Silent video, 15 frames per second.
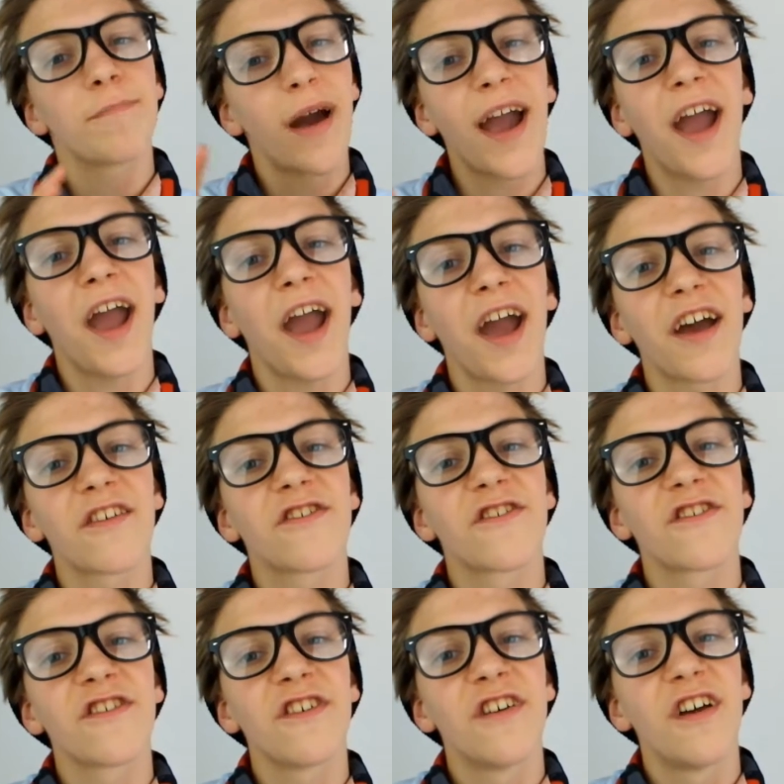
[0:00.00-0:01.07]

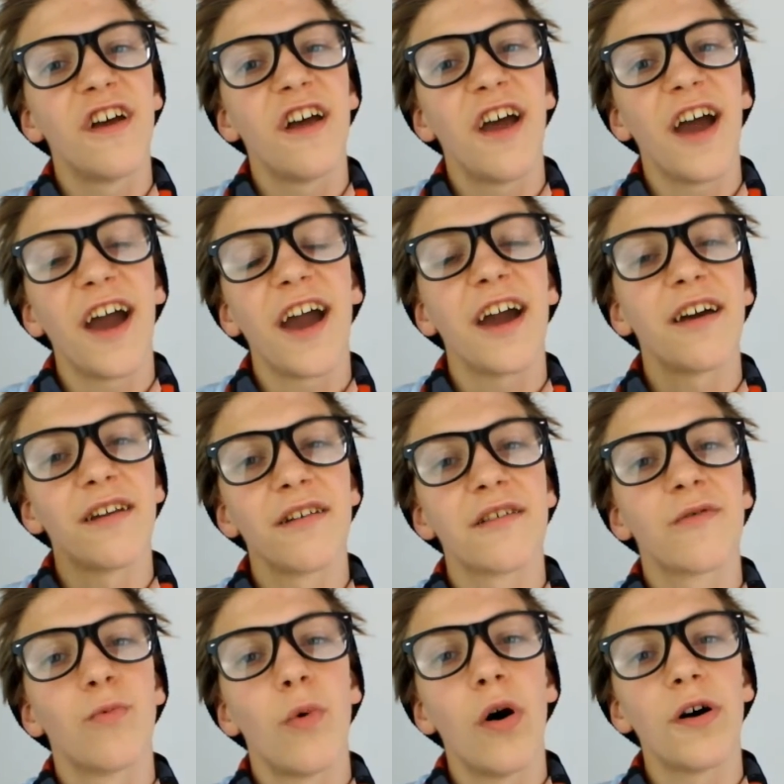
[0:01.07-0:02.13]
pass
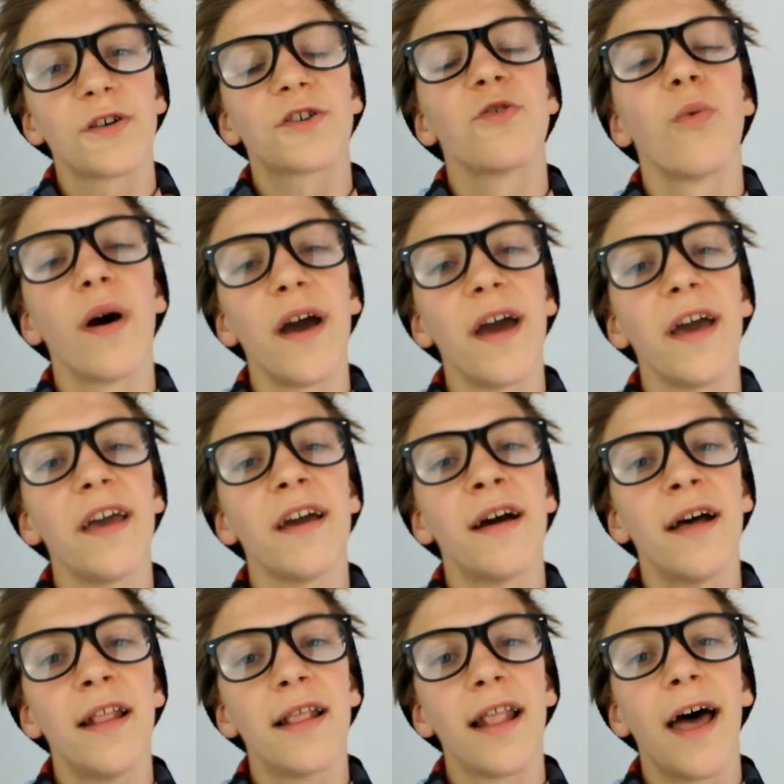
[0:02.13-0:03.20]
and wash away
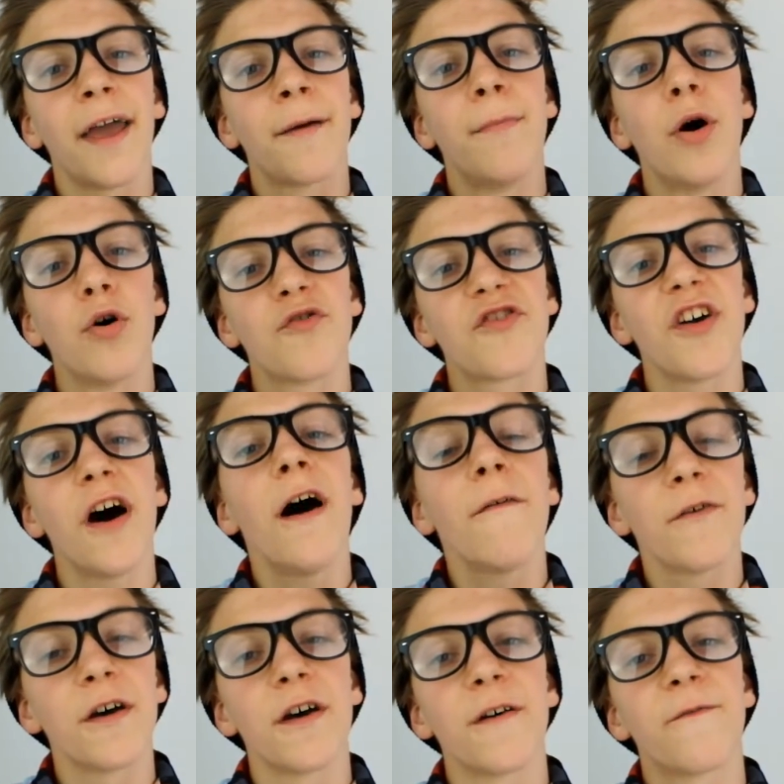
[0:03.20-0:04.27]
like most
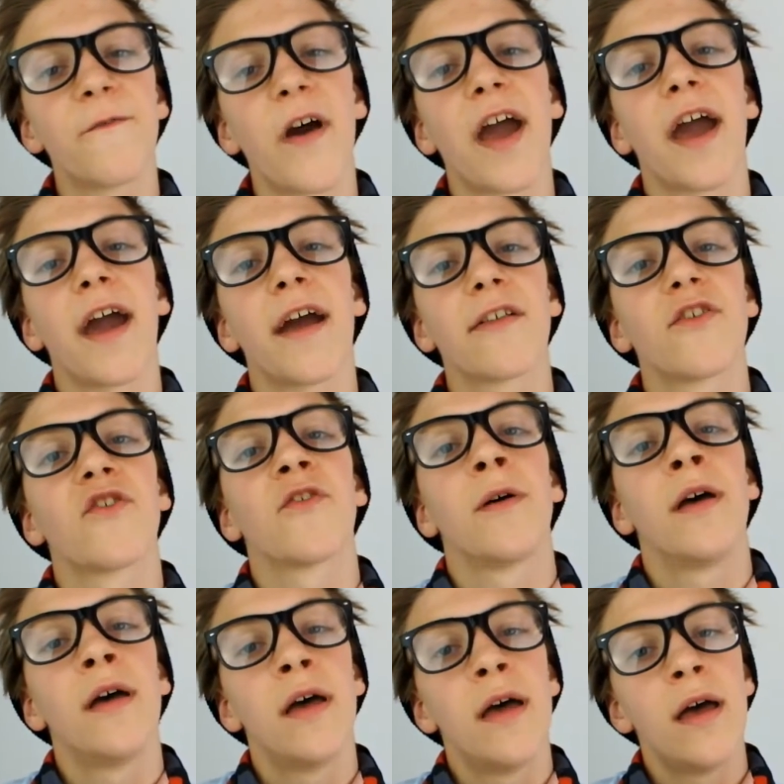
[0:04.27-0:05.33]
other fads.
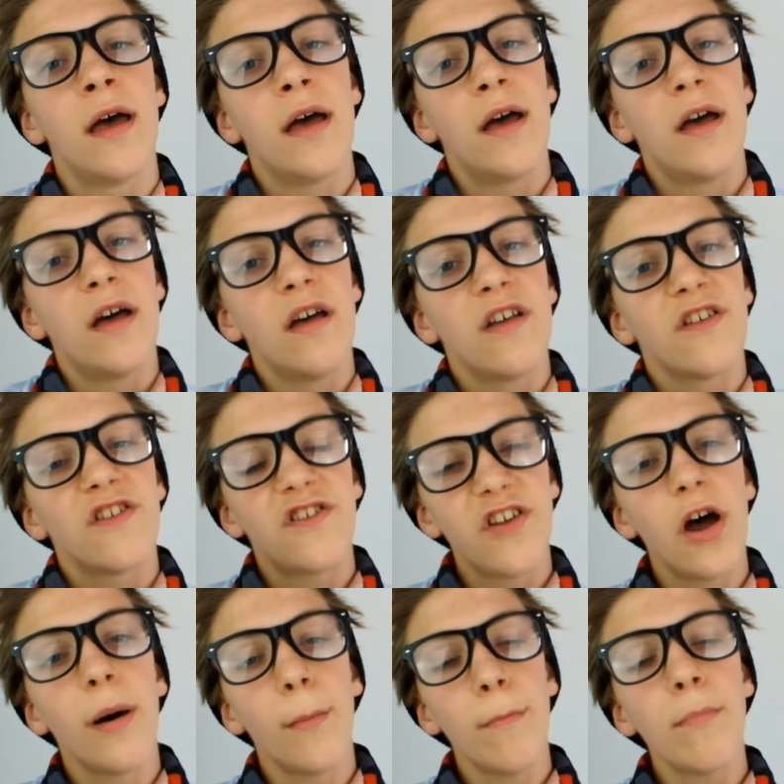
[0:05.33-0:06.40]

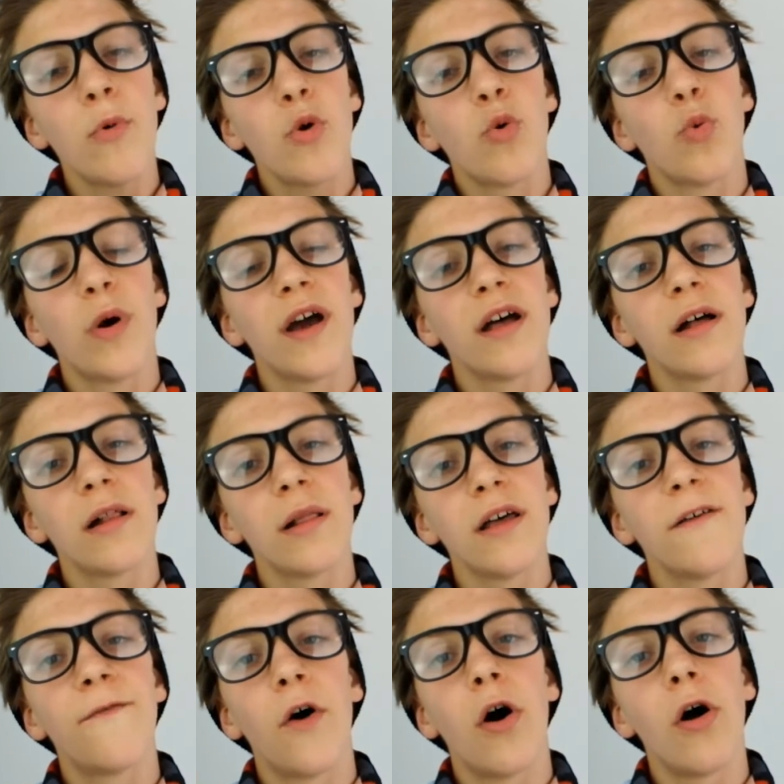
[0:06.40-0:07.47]
Some will
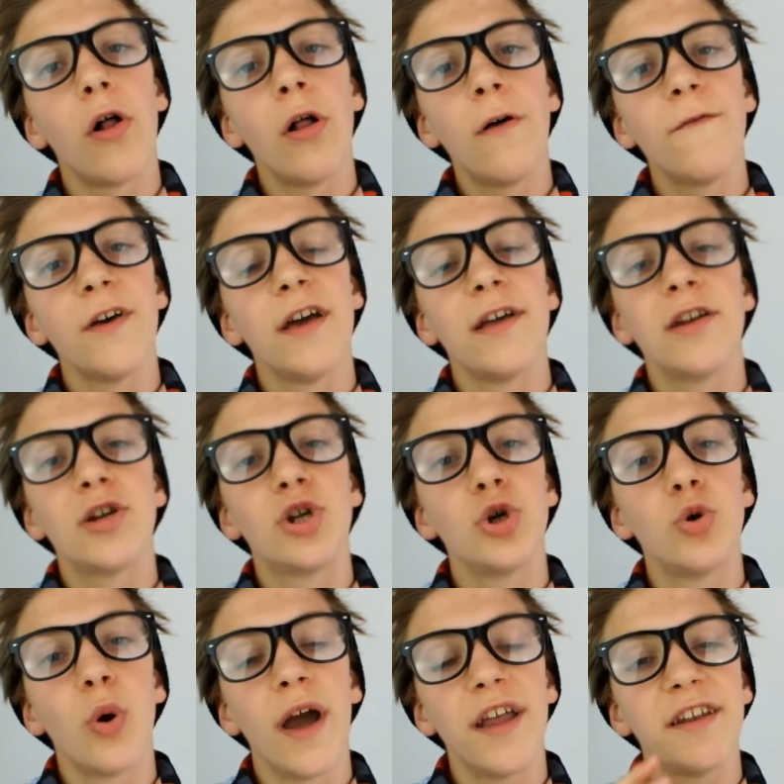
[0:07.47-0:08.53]
evolve
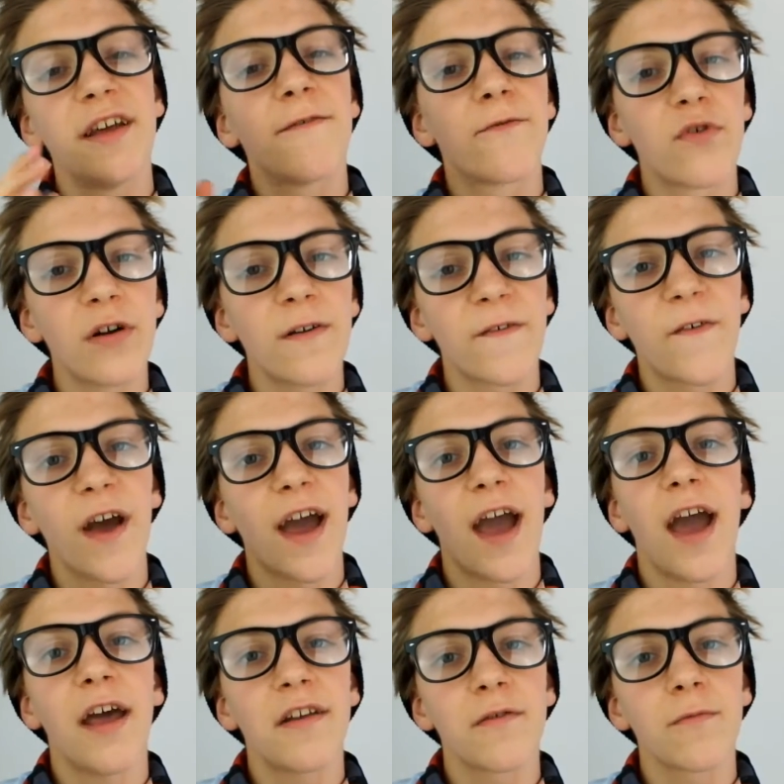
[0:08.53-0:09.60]
into a different
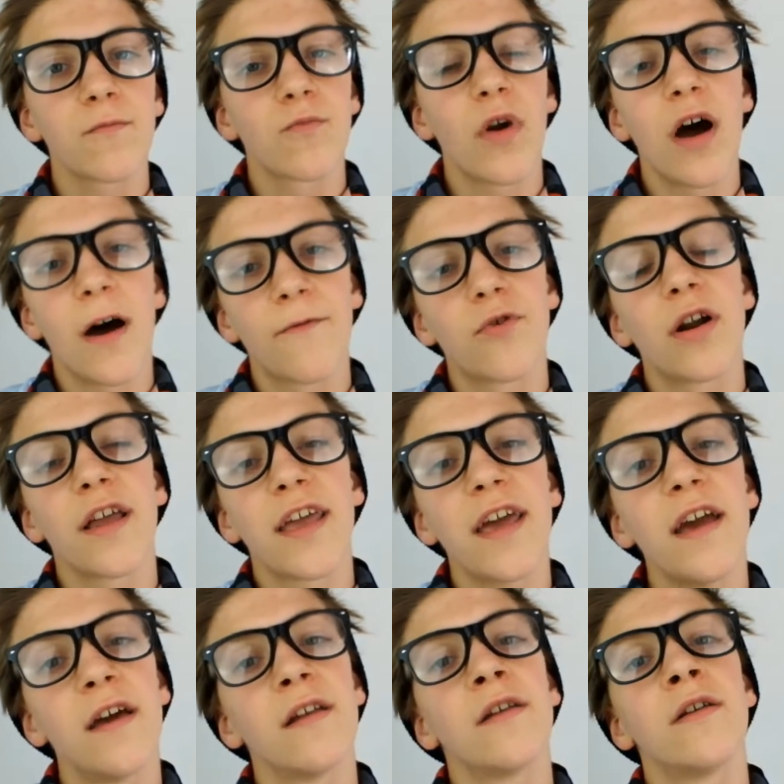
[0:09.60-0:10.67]
fad, rather
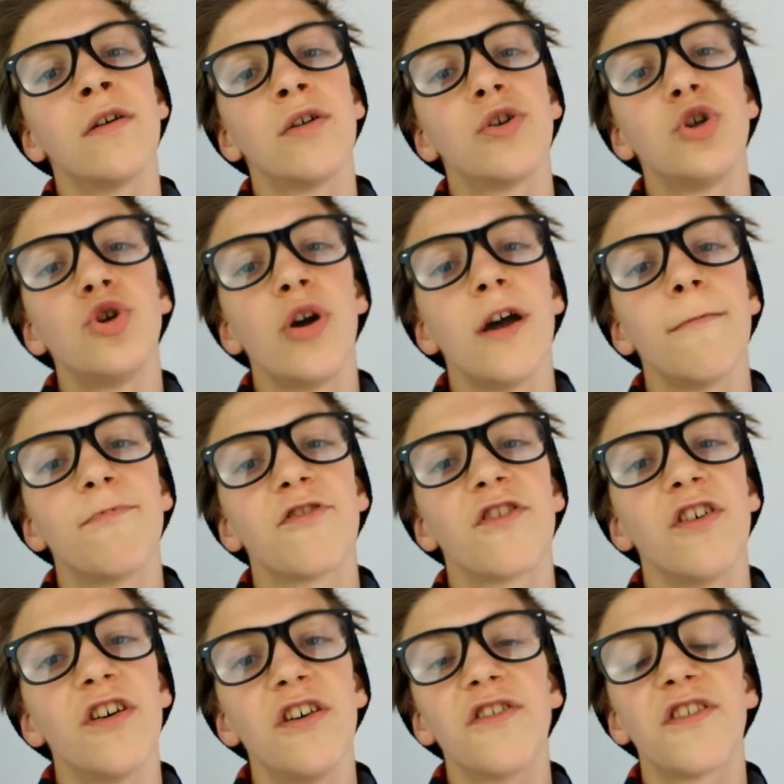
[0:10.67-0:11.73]
akin to
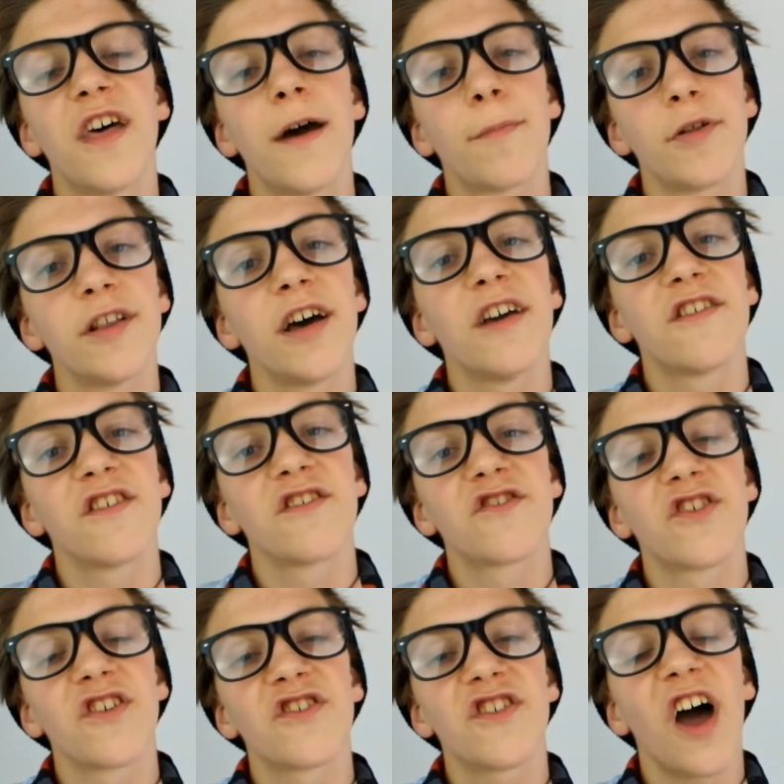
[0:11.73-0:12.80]
hipsters, their place in
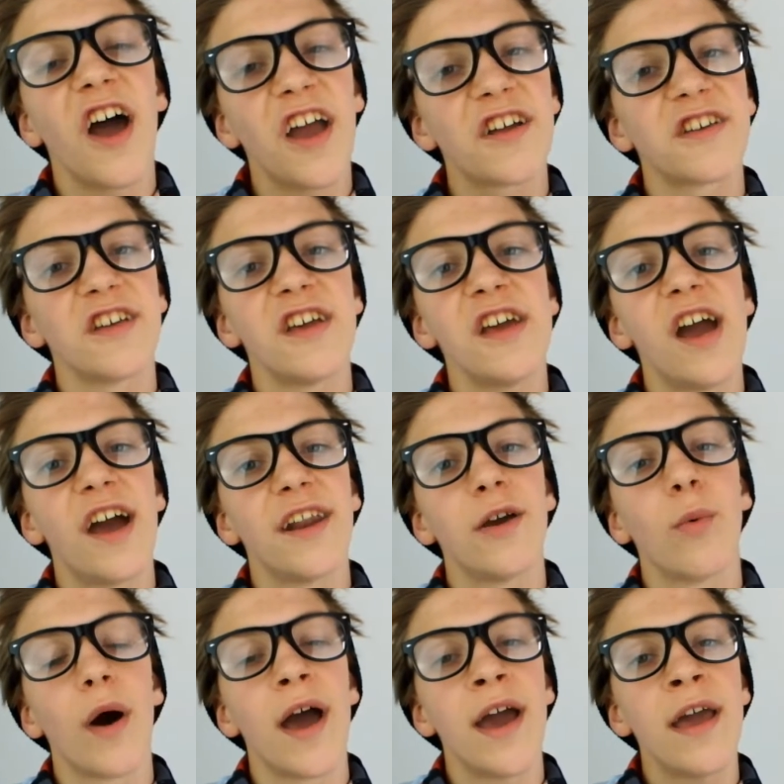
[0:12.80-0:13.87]
society
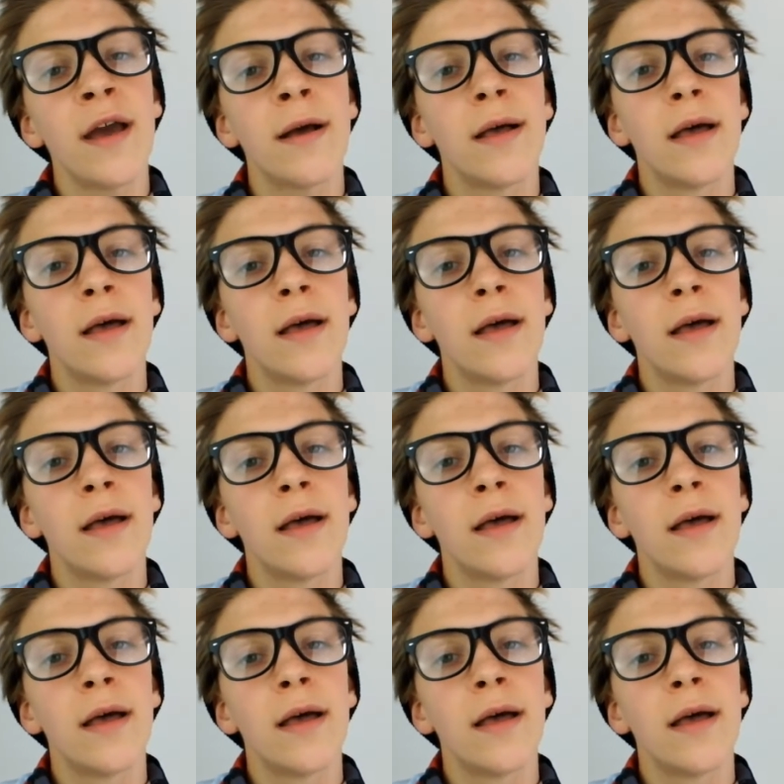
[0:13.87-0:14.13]
anyway,